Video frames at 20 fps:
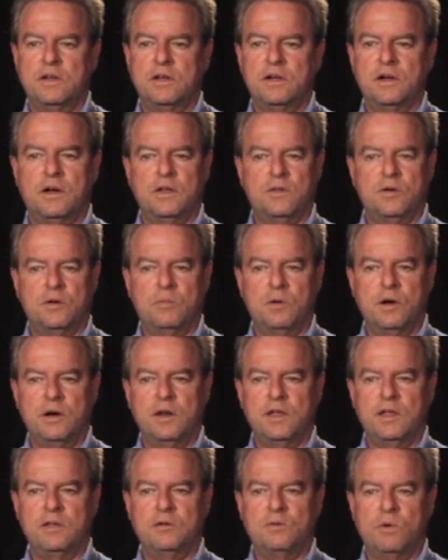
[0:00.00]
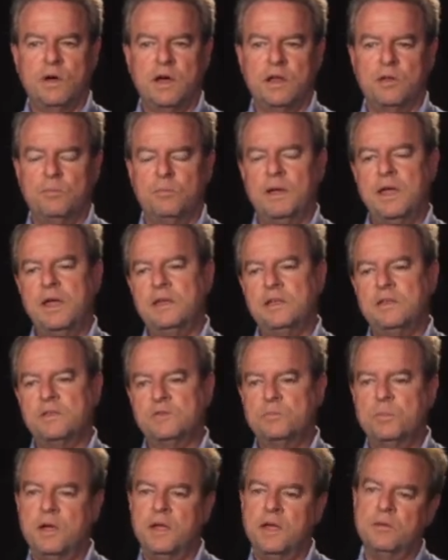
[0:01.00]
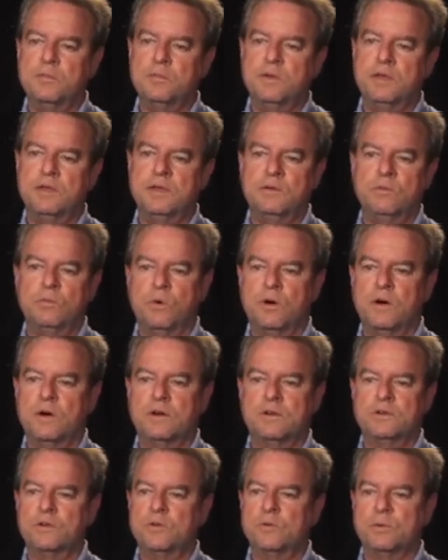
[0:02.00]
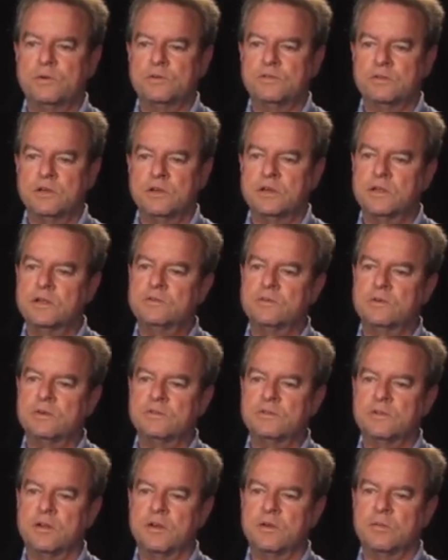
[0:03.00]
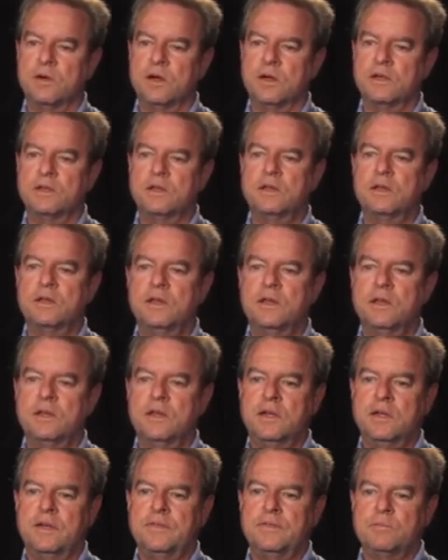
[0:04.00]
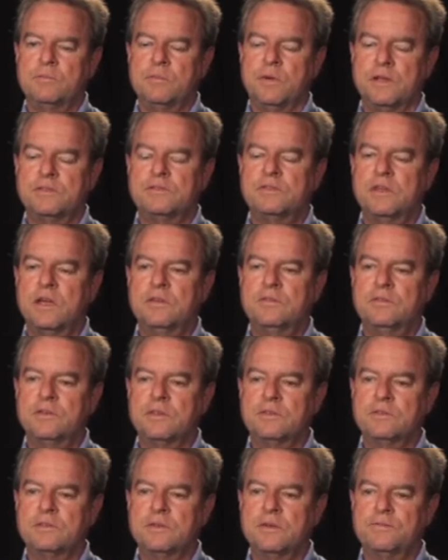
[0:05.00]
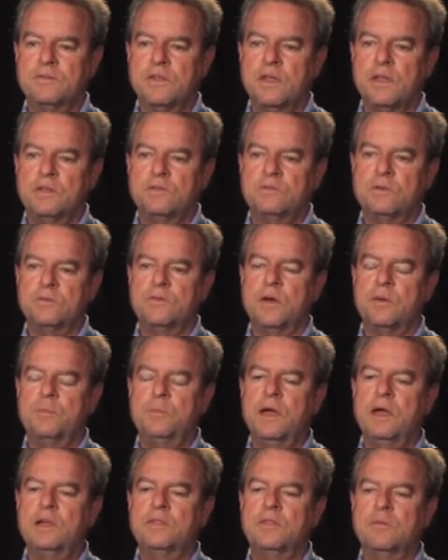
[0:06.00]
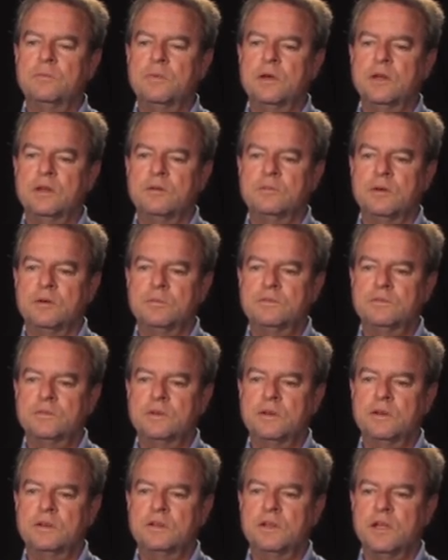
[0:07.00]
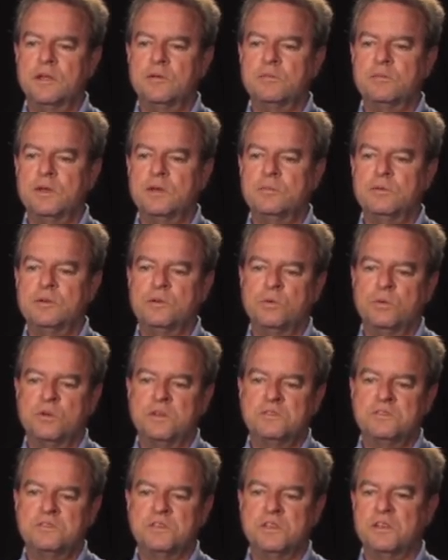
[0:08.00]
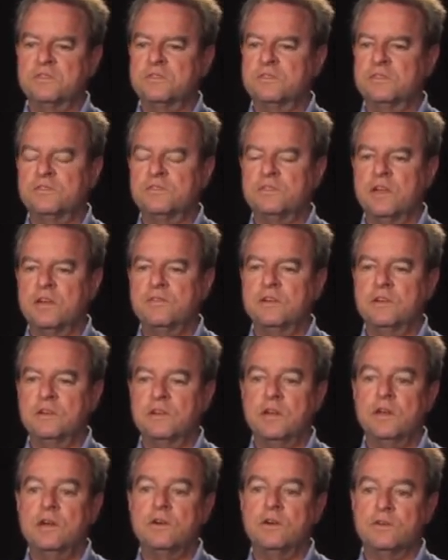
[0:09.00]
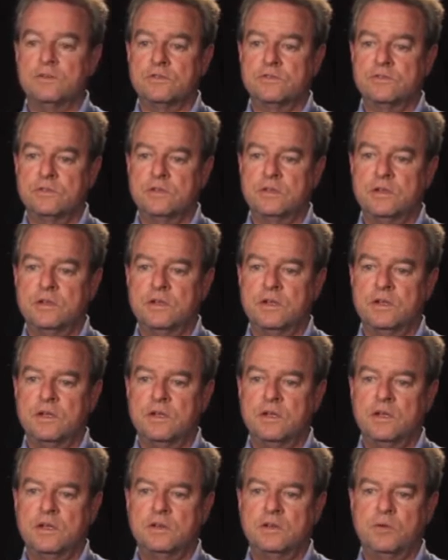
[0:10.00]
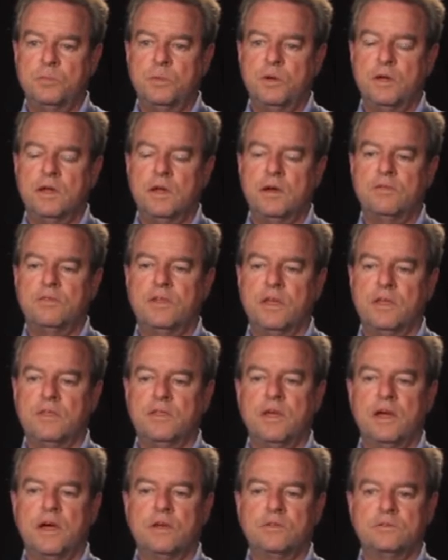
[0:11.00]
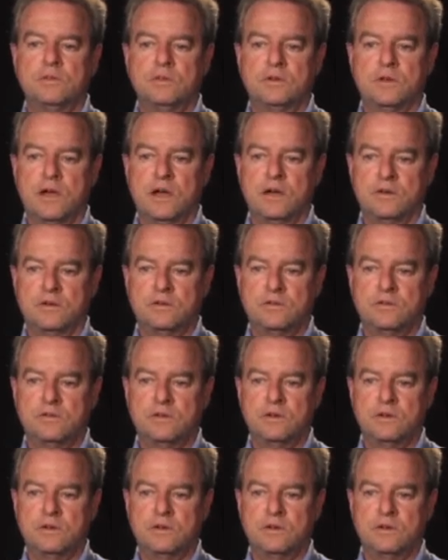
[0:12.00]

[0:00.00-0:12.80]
on their money while a bank is paying me 1 or 2% interest on my savings. So if I paid the minimum, it's going to take me between 6 and 7 years to pay off that $1,000.